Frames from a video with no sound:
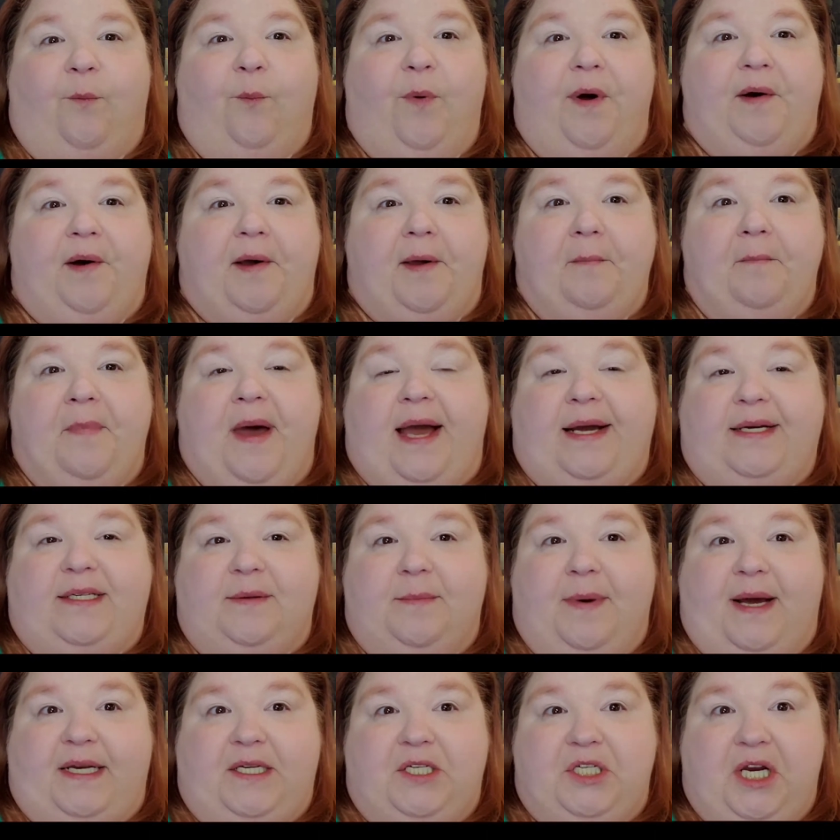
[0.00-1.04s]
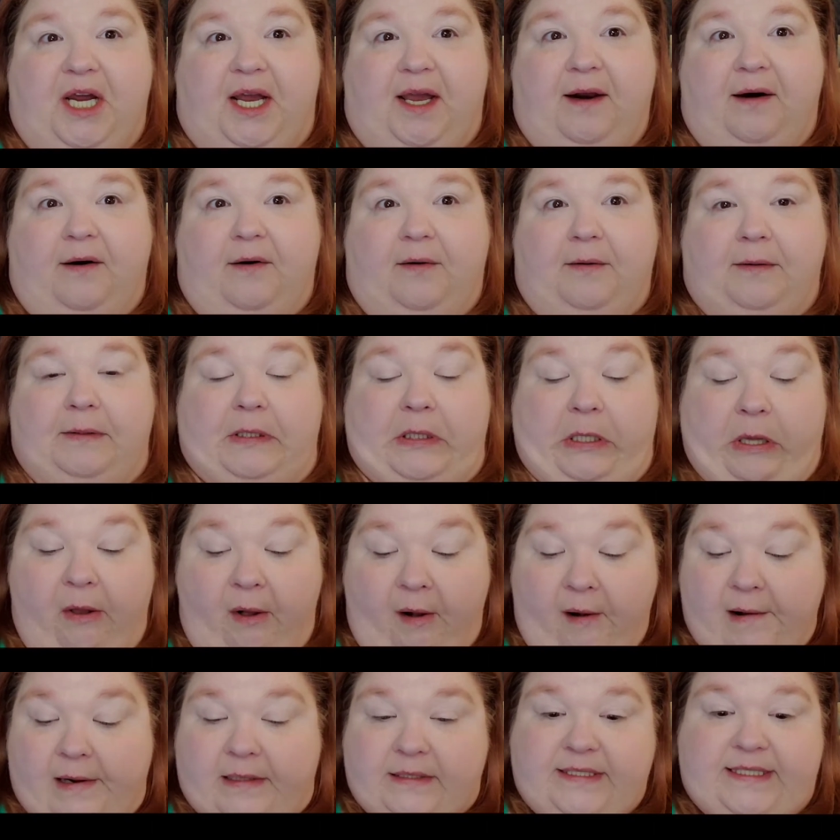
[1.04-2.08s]
Welcome back to my channel.
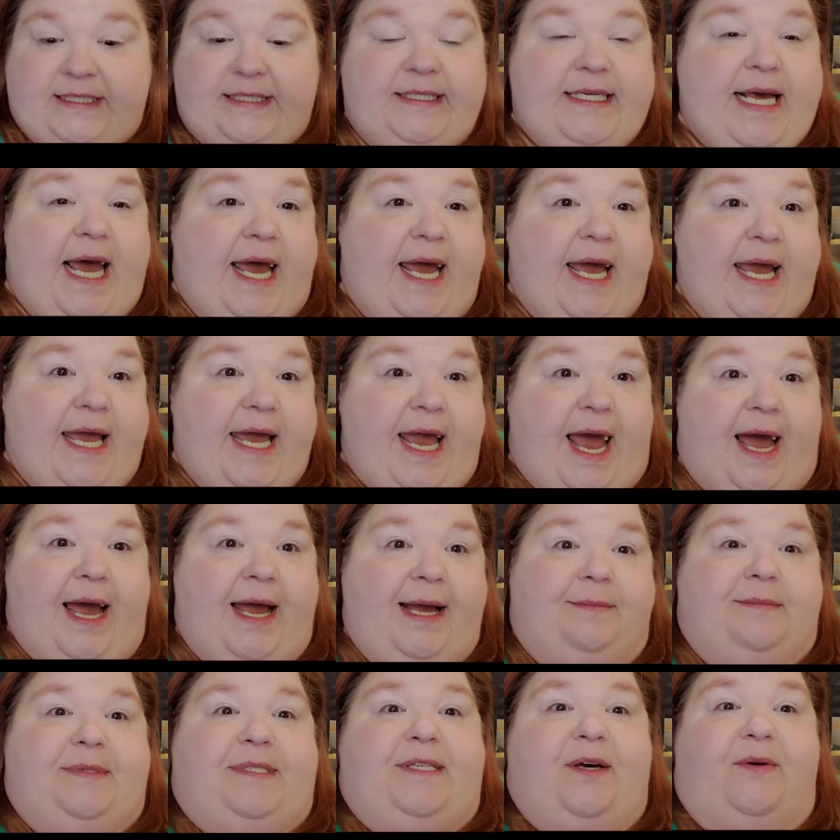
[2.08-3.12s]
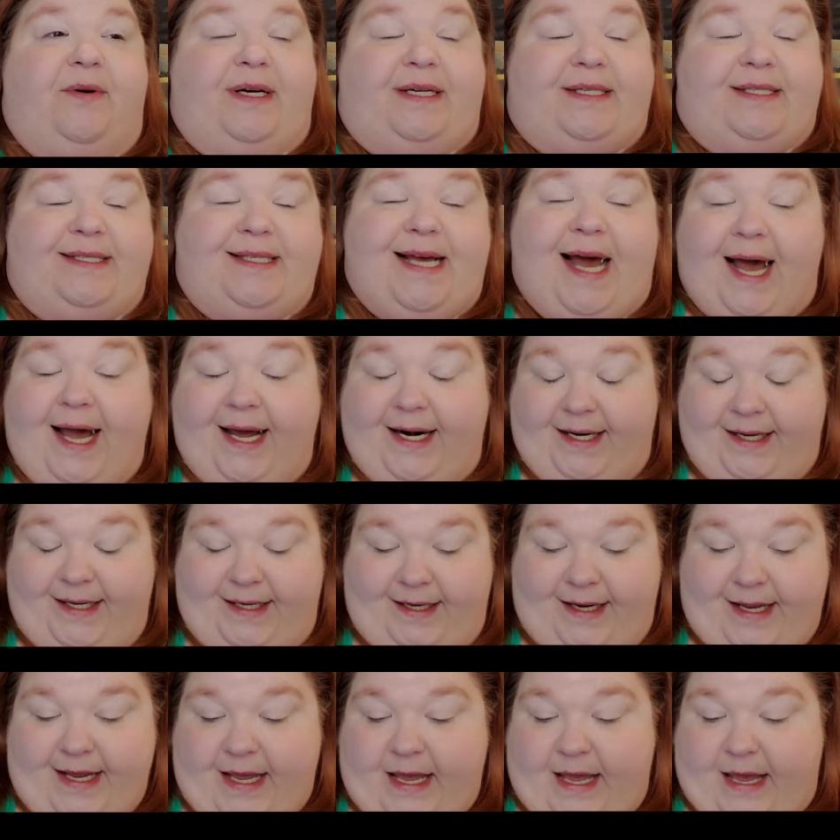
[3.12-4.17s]
Today I am so
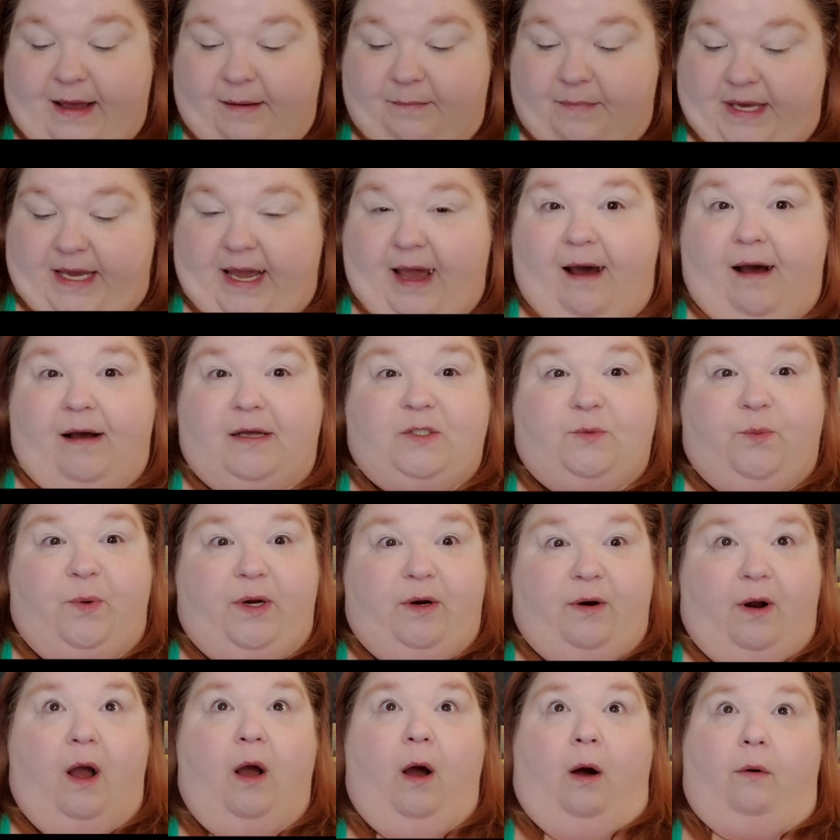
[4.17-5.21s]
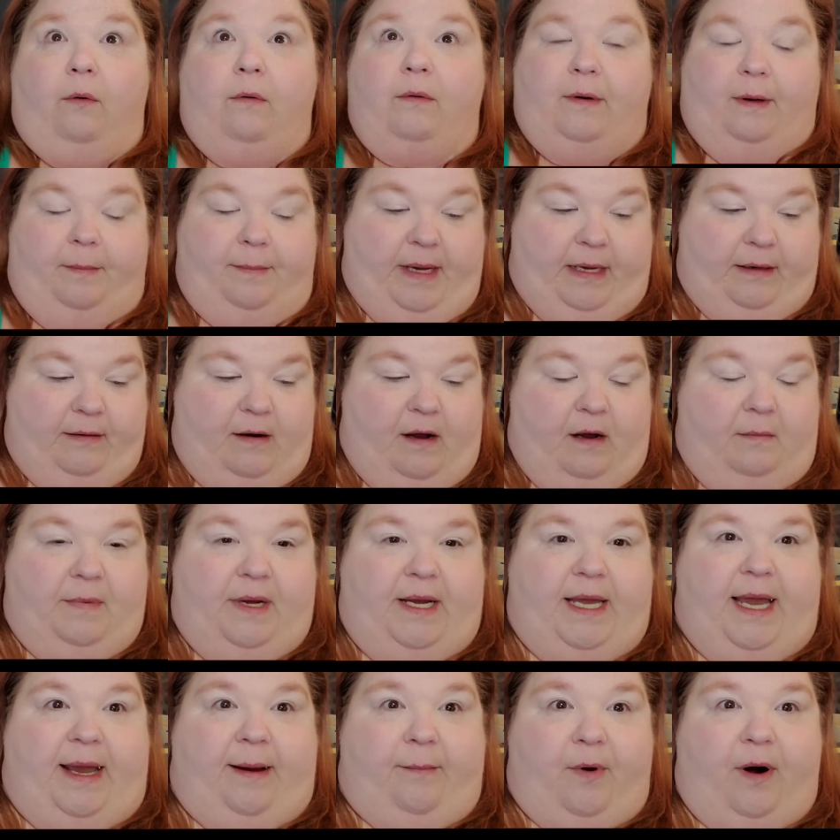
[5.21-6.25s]
excited because I about knocked my
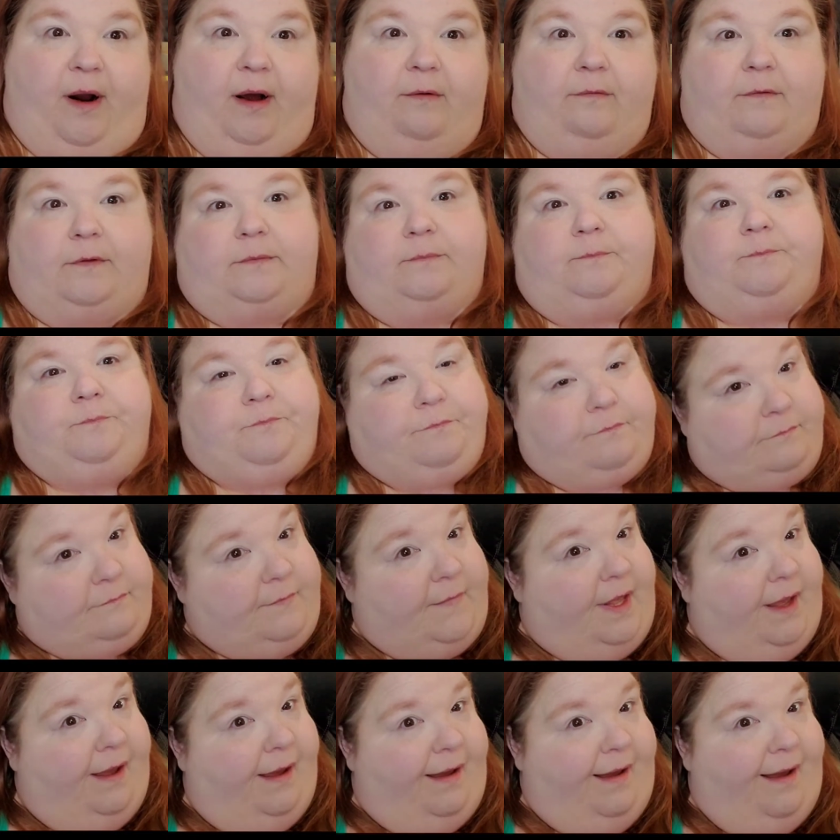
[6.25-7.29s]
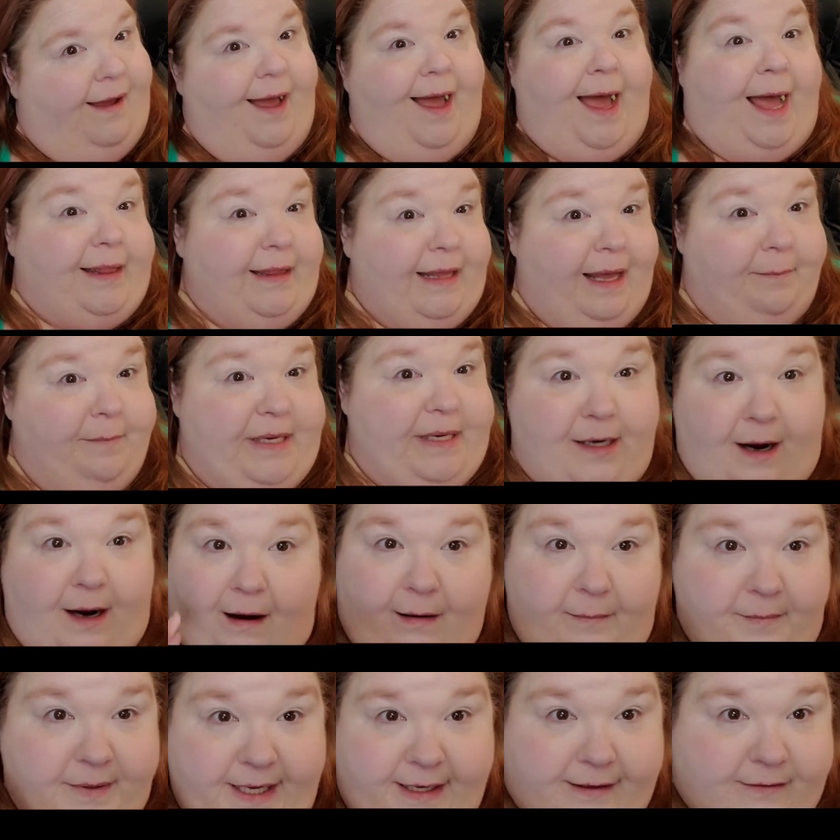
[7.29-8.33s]
camera over. Let me
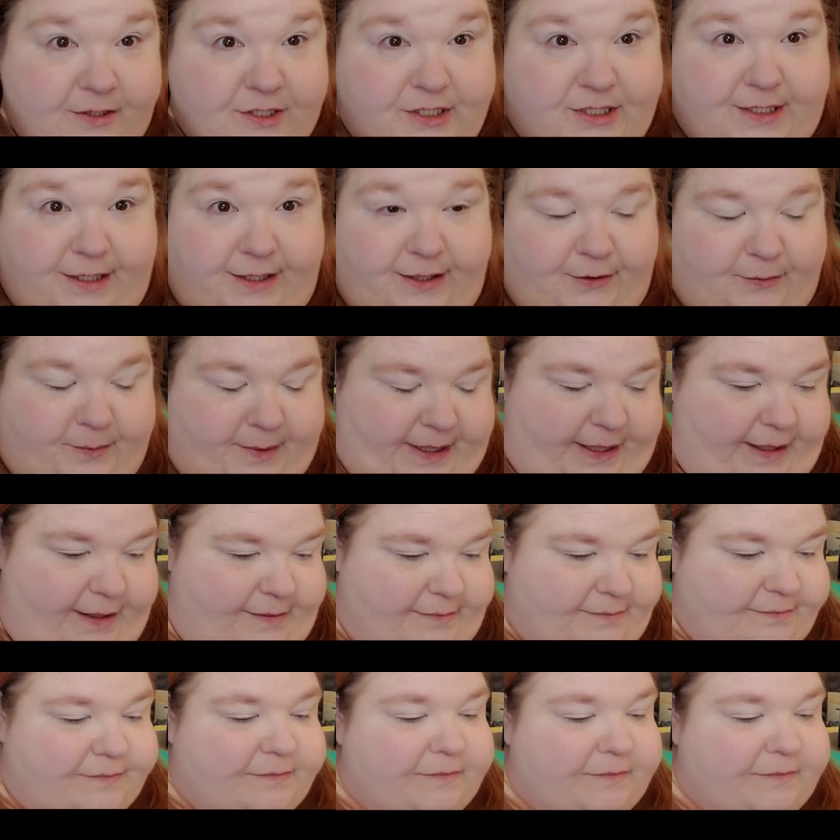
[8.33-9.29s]
calm down just a little bit.